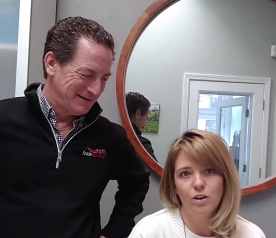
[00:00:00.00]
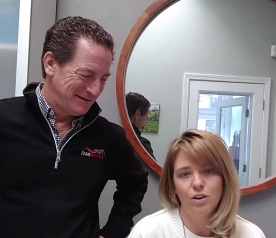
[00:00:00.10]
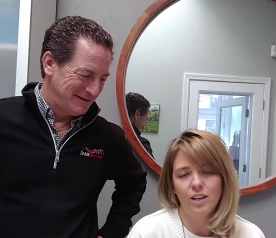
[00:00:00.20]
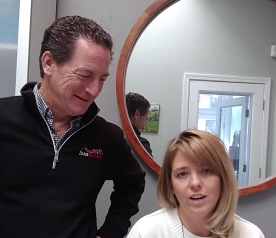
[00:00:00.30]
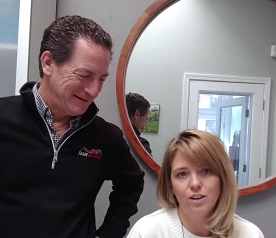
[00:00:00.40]
Speaker 1: partner
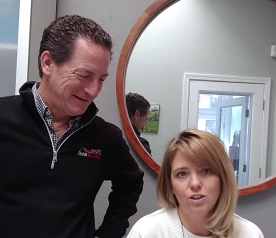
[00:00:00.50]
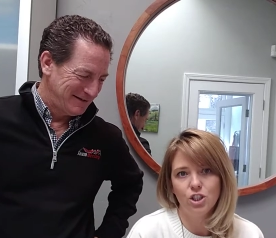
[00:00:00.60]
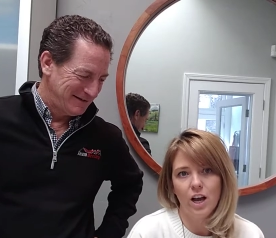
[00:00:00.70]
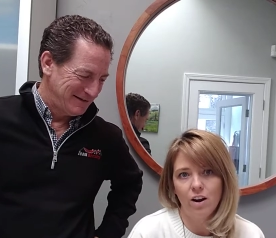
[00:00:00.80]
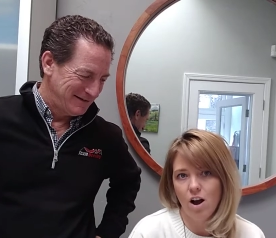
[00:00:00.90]
lender,
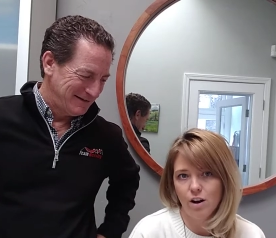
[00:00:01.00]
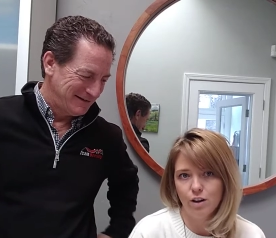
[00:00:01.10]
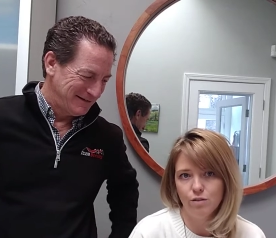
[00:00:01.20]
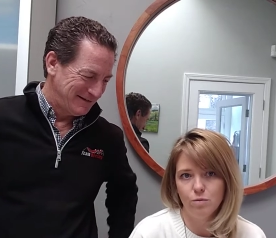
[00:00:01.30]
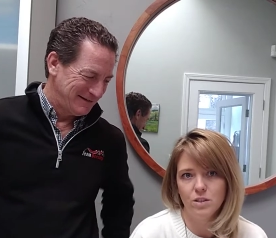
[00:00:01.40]
Chad
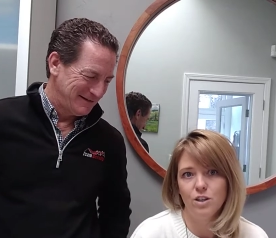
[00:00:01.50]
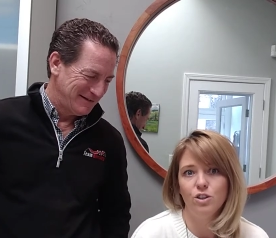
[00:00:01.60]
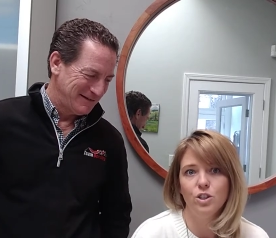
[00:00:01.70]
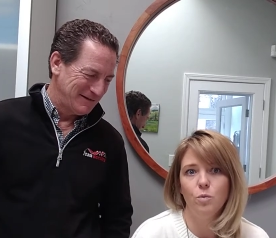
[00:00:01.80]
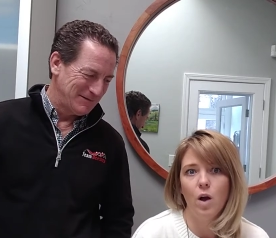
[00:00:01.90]
Hawker from
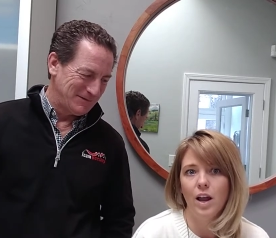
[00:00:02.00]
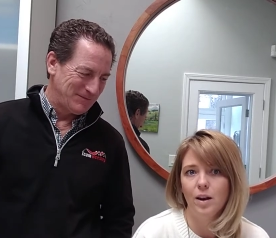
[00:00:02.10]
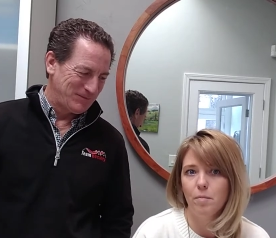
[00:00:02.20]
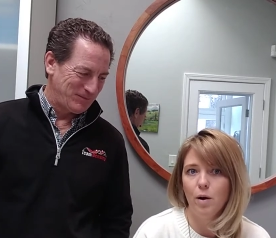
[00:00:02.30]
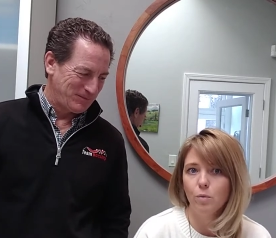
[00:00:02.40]
Synergy One,
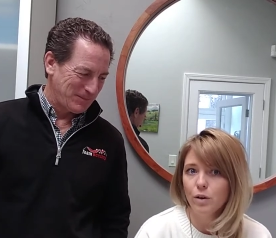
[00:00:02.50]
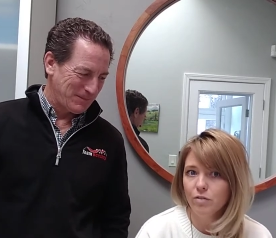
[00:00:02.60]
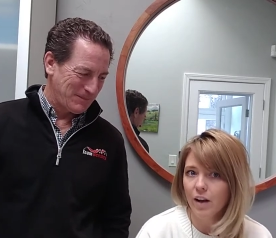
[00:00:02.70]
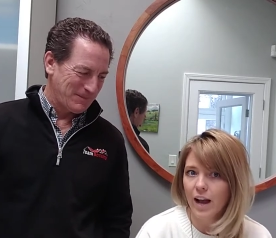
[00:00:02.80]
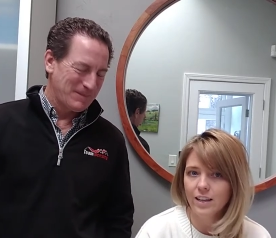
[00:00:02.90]
about
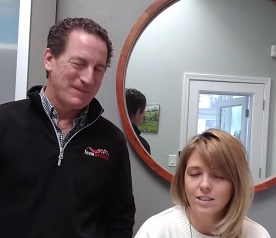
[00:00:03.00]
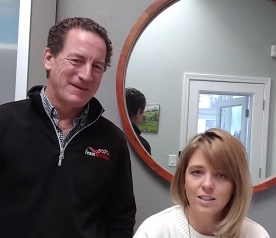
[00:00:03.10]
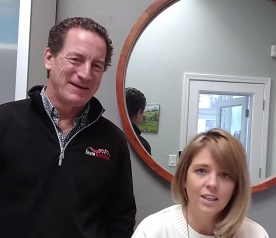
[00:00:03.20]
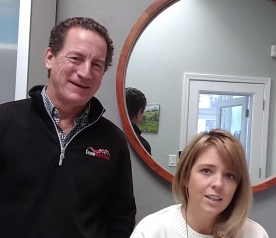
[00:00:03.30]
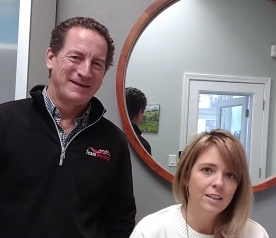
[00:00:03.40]
refis,
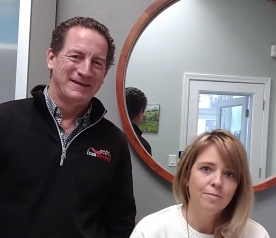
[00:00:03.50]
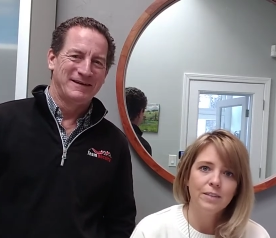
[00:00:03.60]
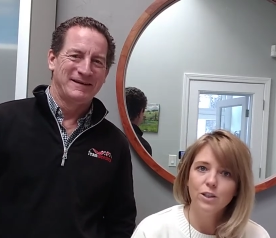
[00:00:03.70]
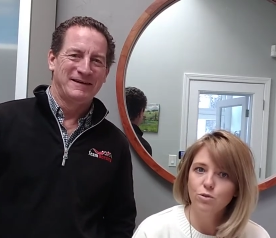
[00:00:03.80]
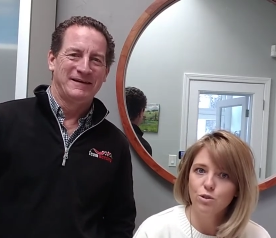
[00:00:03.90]

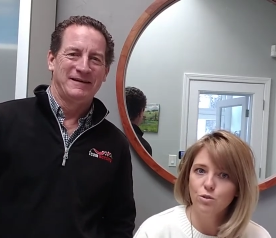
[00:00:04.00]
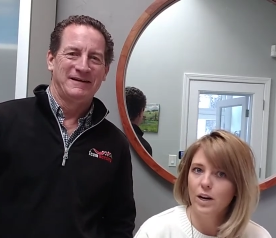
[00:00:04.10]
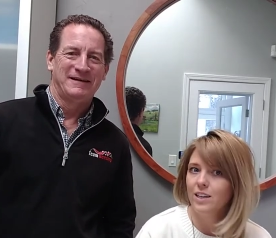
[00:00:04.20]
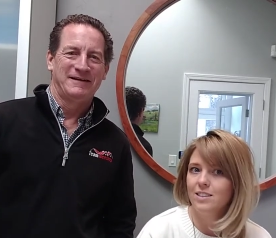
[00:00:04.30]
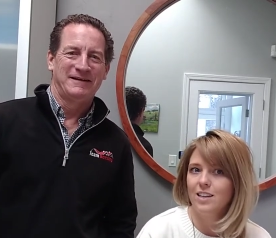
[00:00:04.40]
interest
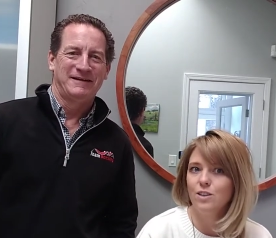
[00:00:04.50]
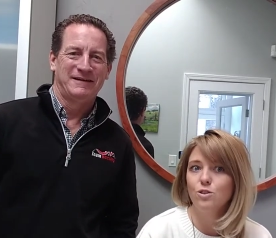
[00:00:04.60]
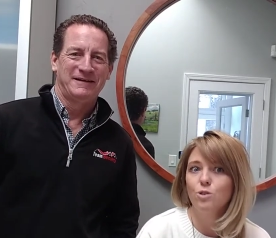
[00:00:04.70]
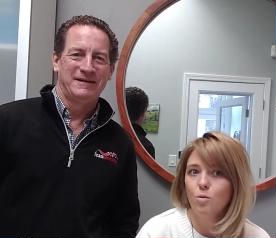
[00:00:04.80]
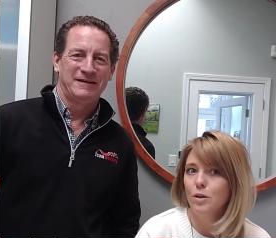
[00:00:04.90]
rates, and
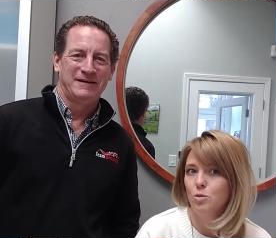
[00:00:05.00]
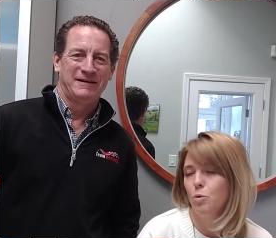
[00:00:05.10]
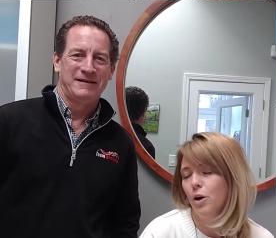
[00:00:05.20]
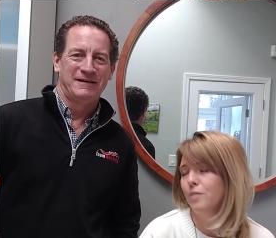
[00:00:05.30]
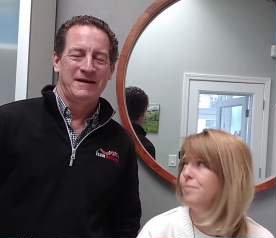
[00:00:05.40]
so much
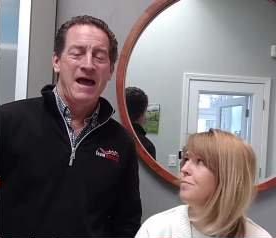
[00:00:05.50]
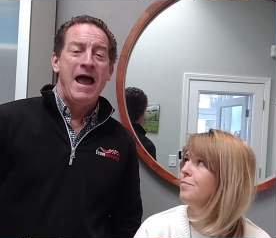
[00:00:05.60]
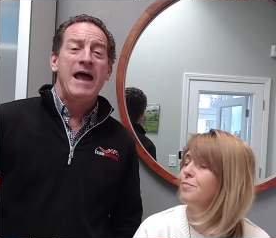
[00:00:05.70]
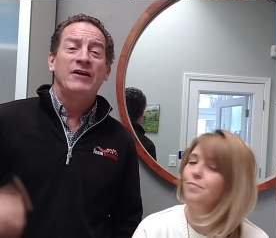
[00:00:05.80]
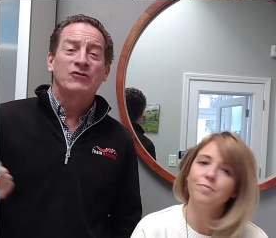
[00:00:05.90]
more.
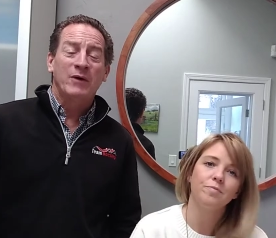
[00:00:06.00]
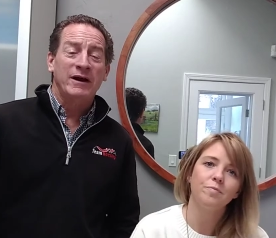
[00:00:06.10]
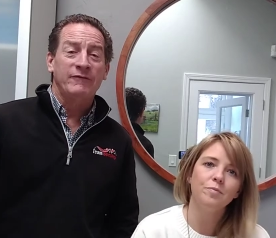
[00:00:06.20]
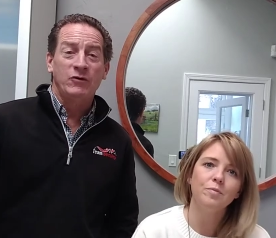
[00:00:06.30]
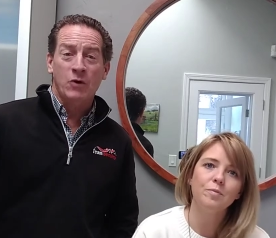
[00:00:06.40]
Speaker 2: And it's
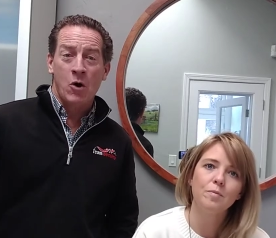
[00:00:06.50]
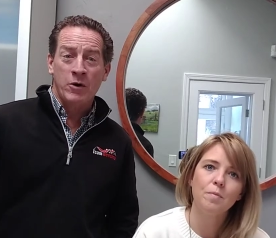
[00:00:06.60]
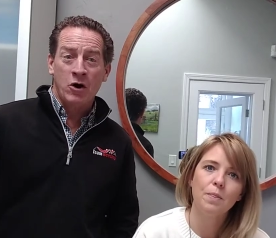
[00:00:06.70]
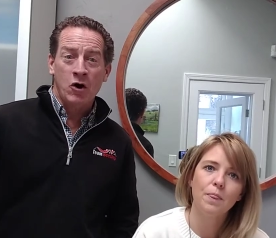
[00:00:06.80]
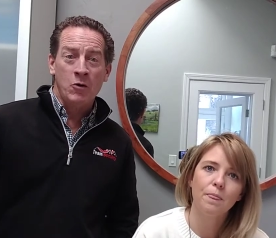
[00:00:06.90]
great if you own
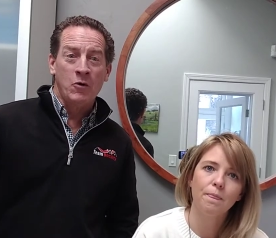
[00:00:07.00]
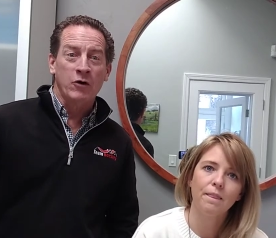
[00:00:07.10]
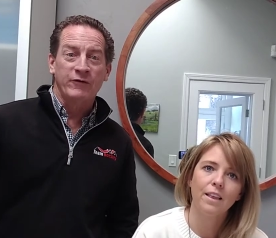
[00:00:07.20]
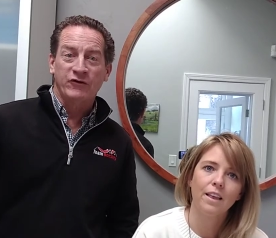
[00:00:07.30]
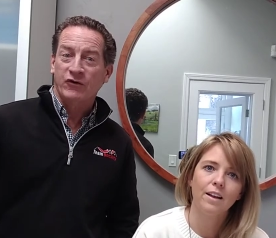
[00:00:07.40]
a home
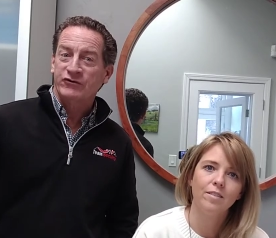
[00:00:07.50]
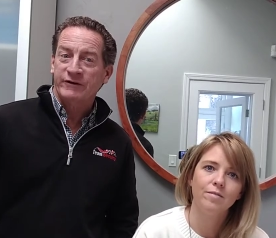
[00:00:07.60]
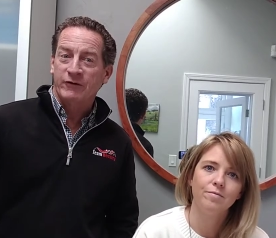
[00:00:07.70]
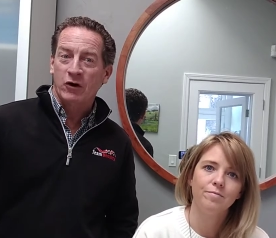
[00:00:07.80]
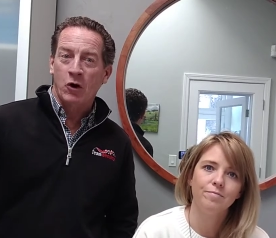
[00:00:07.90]
or if you're searching
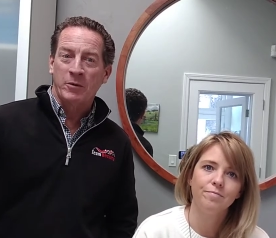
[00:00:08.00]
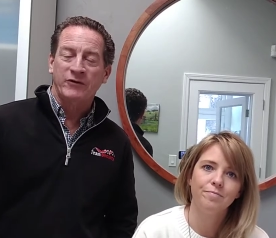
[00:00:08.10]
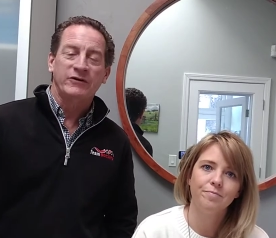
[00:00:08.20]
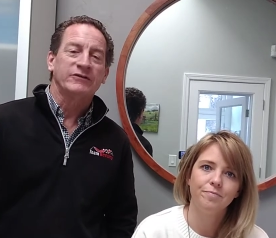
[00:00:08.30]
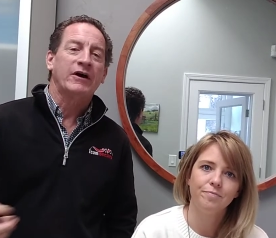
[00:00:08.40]
for a home,
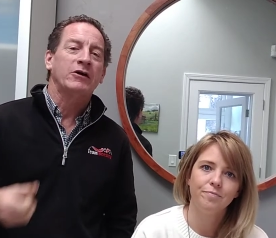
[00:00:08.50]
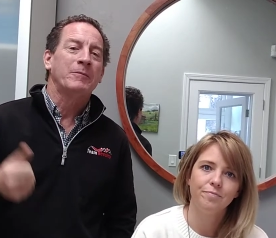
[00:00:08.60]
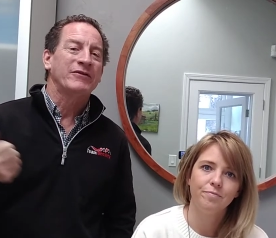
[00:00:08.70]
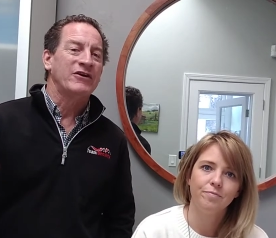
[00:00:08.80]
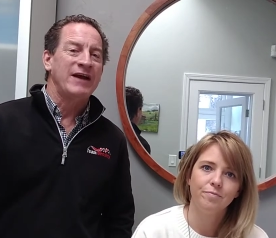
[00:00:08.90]
because it'll tell you
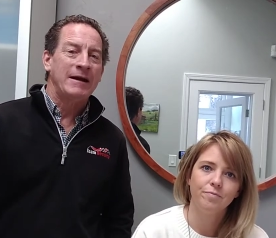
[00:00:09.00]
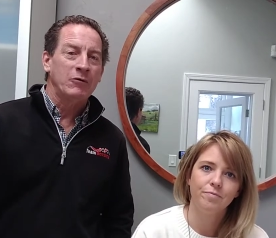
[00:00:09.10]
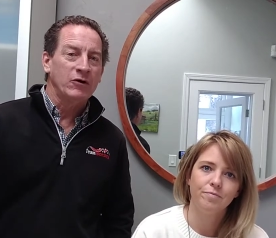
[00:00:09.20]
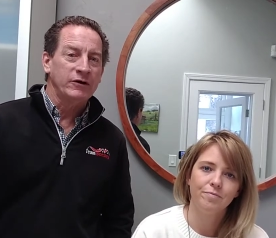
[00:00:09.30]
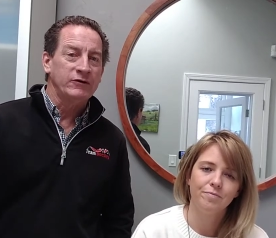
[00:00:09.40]
about the
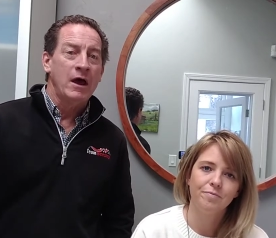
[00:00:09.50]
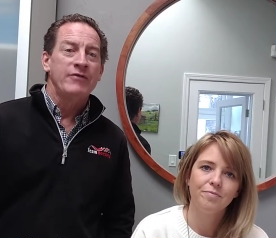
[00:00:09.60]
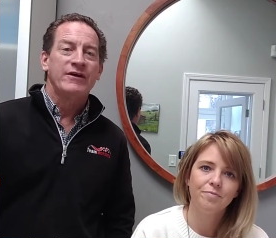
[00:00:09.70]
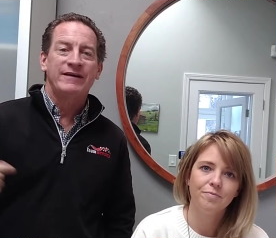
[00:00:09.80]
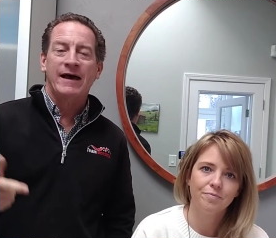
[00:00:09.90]
neighborhood,
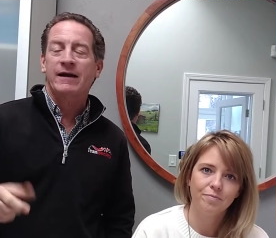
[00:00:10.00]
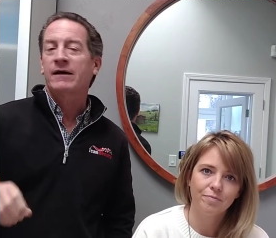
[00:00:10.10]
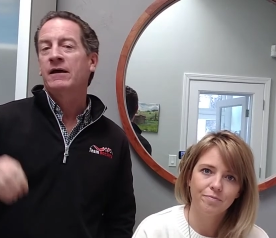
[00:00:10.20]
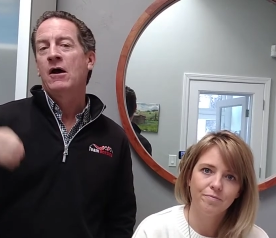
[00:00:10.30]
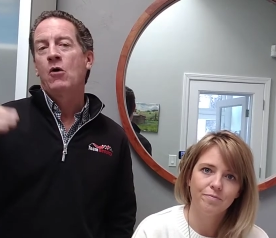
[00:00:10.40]
the
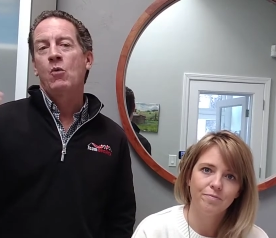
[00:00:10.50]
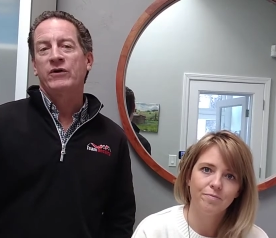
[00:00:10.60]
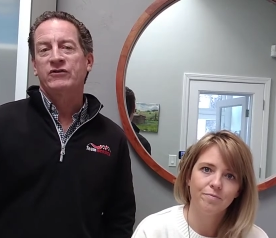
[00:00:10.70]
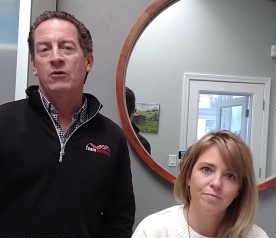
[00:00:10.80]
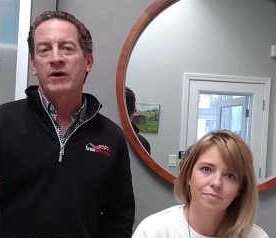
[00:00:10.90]
data,
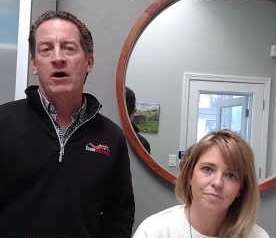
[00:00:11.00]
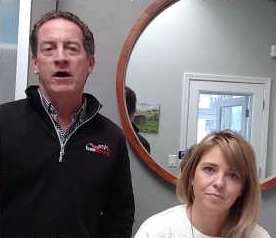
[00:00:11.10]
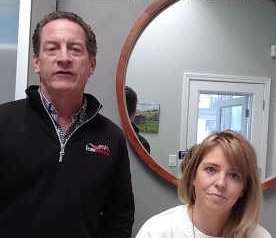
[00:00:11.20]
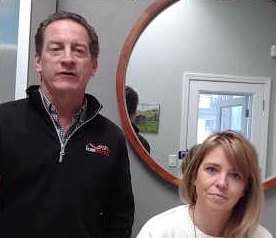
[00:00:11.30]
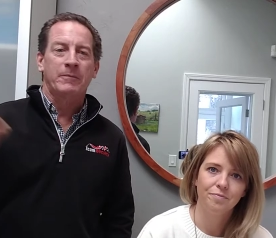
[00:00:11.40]
what's going
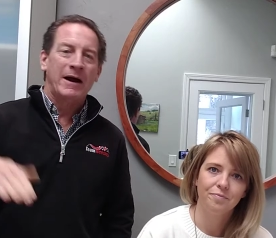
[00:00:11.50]
on as a